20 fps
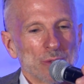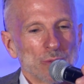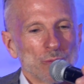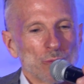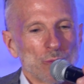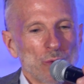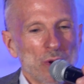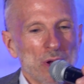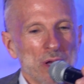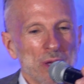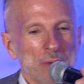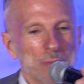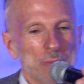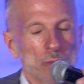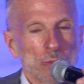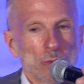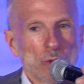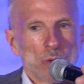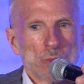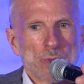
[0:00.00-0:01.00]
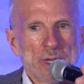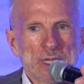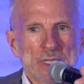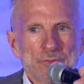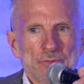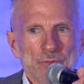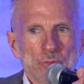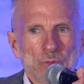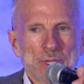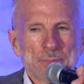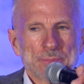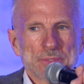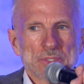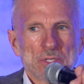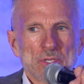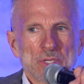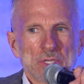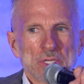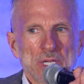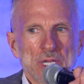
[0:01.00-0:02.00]
we're all waiting for Rob to
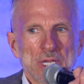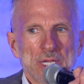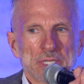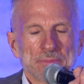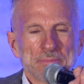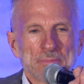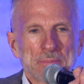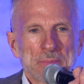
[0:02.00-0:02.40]
call cut.